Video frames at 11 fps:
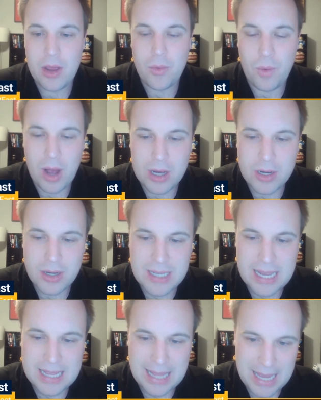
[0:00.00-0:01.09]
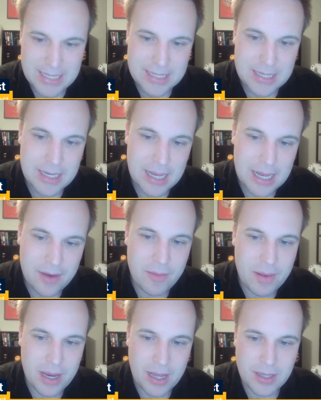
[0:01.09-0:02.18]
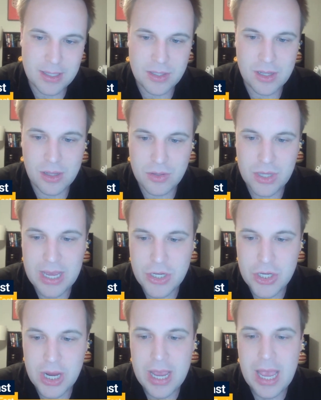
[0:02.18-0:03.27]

Walker's at less, and everybody else is close-ish.